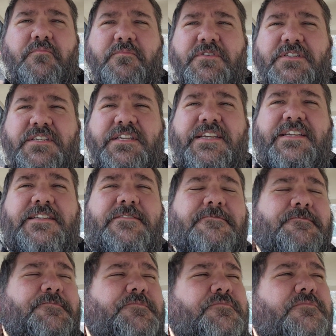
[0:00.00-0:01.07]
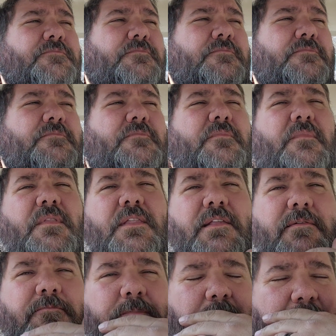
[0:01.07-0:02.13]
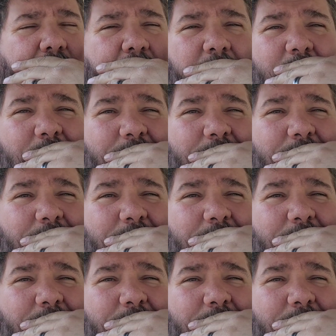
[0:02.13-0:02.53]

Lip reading: petite. But